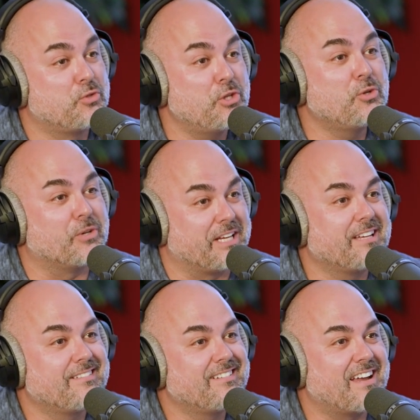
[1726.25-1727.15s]

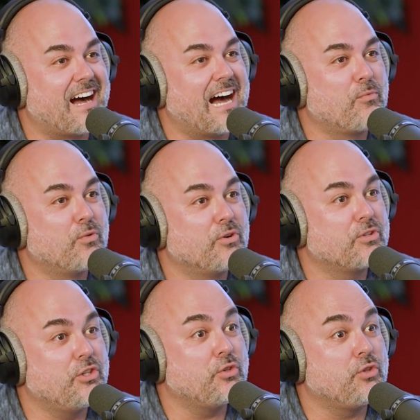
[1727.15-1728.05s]
doing, I will.
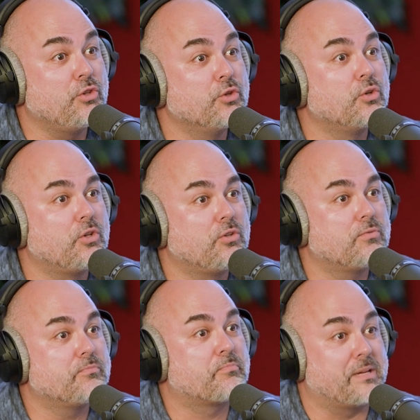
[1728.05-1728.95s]

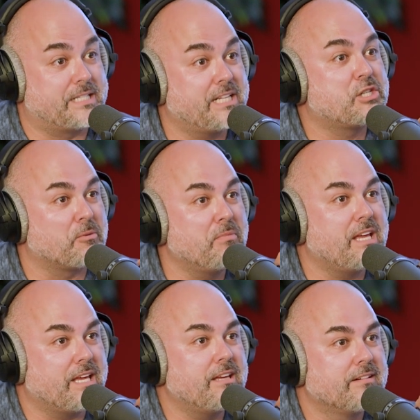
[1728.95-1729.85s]
you'll be teaching
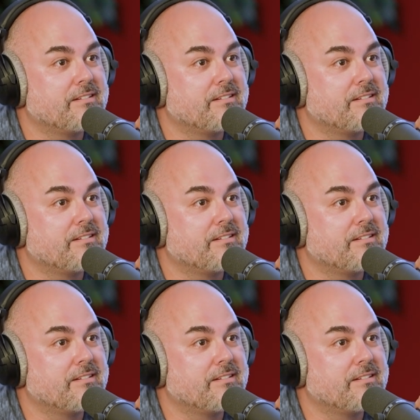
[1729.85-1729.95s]
me,